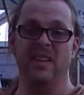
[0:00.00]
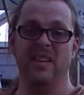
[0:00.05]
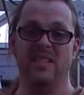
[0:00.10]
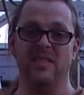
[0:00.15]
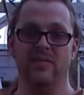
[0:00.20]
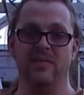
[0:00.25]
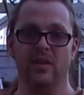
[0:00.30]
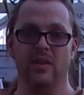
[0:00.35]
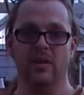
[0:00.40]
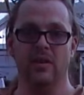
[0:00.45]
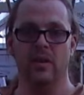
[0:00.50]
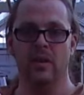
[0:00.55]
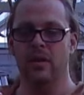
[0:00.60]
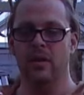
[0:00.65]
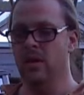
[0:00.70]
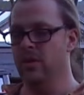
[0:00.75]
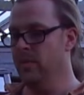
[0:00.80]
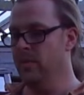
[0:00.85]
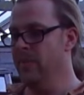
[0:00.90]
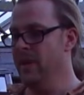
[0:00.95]
pesticide,
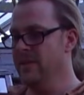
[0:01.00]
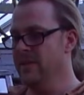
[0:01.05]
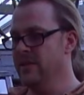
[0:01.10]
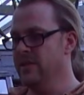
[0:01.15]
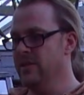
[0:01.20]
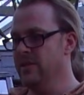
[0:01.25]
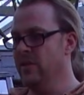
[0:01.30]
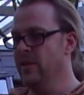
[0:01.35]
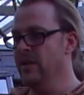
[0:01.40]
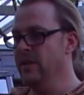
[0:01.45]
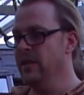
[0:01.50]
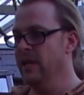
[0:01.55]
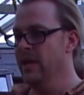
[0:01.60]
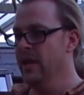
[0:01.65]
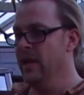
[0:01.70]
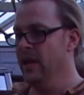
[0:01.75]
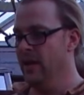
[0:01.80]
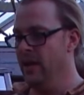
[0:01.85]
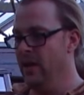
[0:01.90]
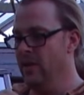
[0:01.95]
uh, the pesticide,
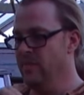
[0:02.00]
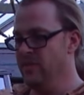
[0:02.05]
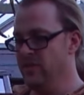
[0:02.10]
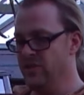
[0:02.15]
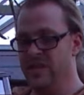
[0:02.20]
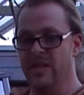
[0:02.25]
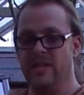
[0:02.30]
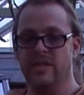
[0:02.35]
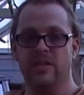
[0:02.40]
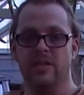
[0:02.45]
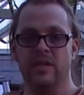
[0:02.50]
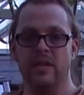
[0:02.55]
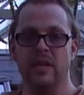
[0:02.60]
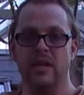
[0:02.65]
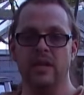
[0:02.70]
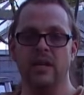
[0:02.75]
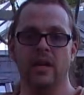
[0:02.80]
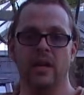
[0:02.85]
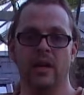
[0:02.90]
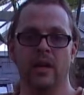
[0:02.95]
um, stick to
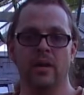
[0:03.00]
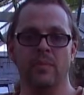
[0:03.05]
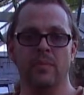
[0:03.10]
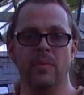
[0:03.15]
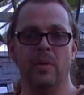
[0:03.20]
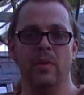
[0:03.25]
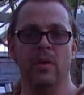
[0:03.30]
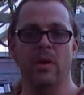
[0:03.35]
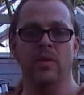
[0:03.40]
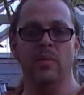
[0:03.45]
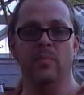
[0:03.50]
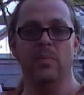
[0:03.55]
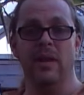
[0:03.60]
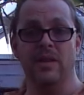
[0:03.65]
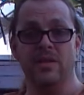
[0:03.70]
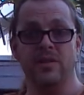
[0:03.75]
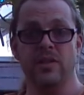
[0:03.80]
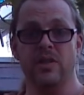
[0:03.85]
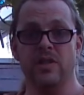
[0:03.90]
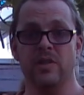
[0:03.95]
the um, the, uh, the,
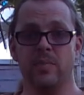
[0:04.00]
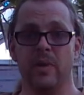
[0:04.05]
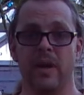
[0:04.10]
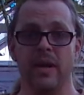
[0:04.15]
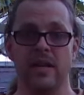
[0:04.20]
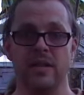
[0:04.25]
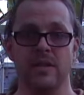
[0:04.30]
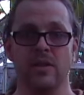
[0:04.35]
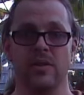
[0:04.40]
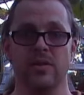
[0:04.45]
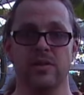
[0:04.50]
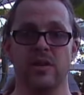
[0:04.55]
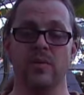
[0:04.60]
plants that you're spraying it on.